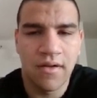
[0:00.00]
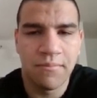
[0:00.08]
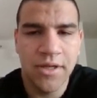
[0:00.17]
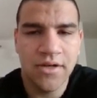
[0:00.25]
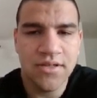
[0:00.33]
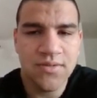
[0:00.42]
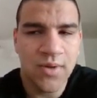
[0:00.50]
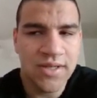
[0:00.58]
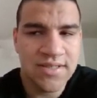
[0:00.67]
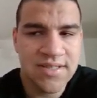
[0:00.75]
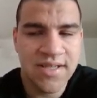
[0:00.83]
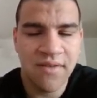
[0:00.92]
because
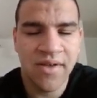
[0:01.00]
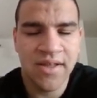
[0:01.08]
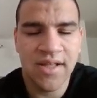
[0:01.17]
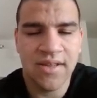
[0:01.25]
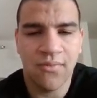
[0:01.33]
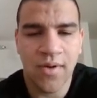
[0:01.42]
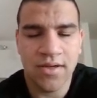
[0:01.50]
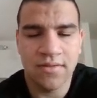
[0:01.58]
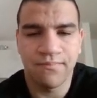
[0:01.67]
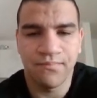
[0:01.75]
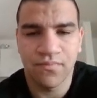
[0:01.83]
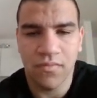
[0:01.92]
white is having that
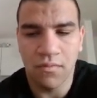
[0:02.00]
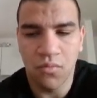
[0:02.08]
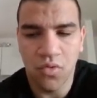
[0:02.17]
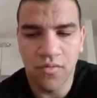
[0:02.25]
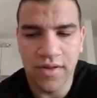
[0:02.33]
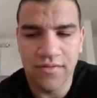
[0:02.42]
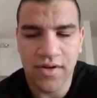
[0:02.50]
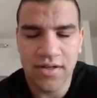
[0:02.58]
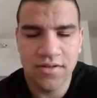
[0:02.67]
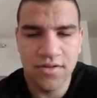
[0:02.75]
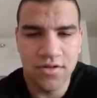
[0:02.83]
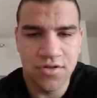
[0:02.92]
one move
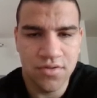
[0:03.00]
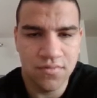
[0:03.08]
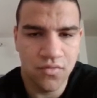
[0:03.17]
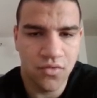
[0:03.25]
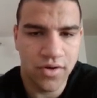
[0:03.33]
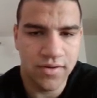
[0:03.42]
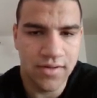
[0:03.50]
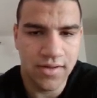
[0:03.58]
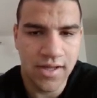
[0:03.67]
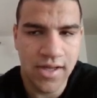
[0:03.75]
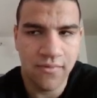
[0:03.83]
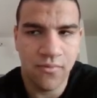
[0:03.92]
advantage during the
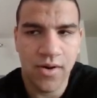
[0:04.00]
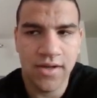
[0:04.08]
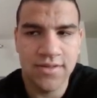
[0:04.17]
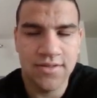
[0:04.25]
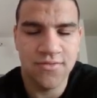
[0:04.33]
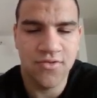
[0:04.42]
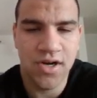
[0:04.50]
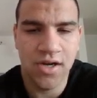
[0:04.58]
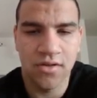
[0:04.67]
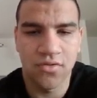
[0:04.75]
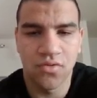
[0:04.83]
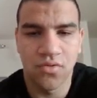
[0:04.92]
game. White is
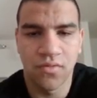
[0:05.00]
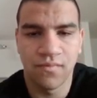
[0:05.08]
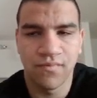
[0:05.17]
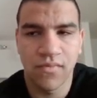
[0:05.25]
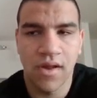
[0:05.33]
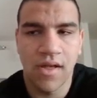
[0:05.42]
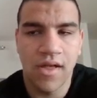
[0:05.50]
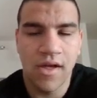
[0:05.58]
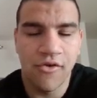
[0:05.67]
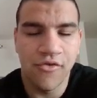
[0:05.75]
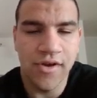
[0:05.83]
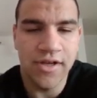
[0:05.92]
trying to
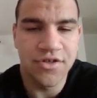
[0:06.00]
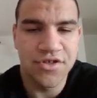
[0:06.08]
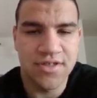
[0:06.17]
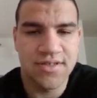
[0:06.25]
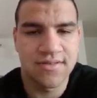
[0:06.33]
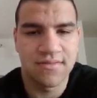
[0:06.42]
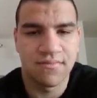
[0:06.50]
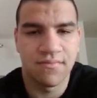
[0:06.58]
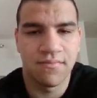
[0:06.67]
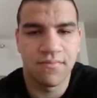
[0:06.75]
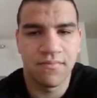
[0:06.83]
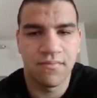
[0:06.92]
really just
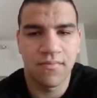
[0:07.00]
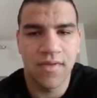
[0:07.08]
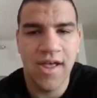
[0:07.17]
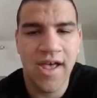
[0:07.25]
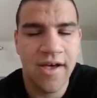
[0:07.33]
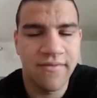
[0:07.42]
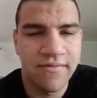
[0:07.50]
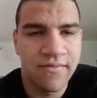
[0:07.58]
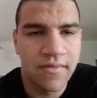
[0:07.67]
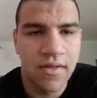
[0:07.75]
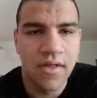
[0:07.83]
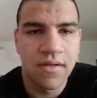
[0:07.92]
have
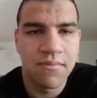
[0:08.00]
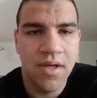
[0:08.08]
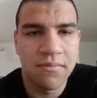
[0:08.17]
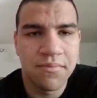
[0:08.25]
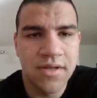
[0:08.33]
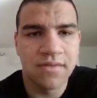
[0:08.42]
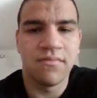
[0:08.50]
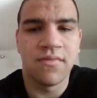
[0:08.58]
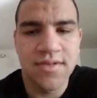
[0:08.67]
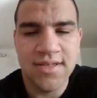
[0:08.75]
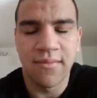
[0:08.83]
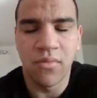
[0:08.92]
maybe
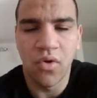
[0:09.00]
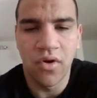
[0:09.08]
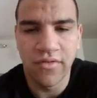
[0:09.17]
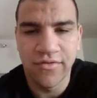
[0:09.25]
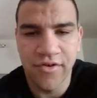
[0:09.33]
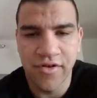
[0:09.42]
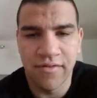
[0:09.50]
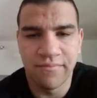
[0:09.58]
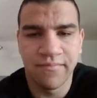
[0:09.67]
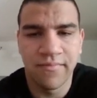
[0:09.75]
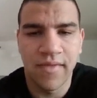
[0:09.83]
some long-term